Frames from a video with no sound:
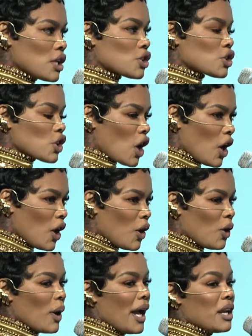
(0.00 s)

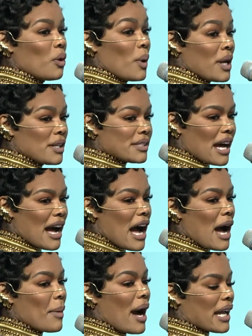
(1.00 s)
So in the
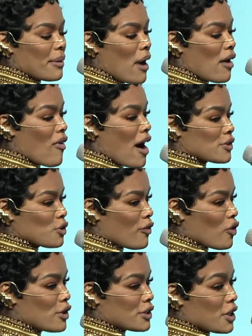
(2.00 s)
wintertime, I get my rocks off
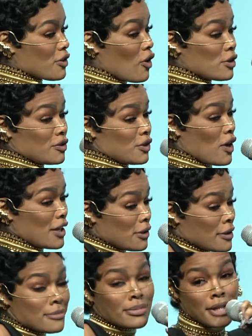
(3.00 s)
going to the grocery store. I
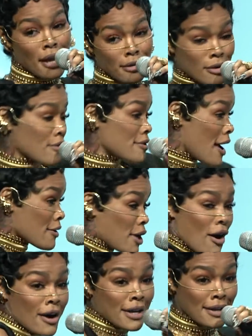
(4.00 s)
don't be going down
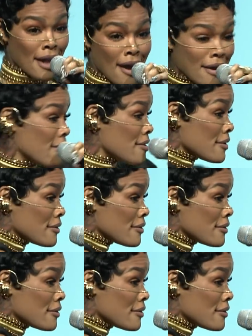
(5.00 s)
Target like.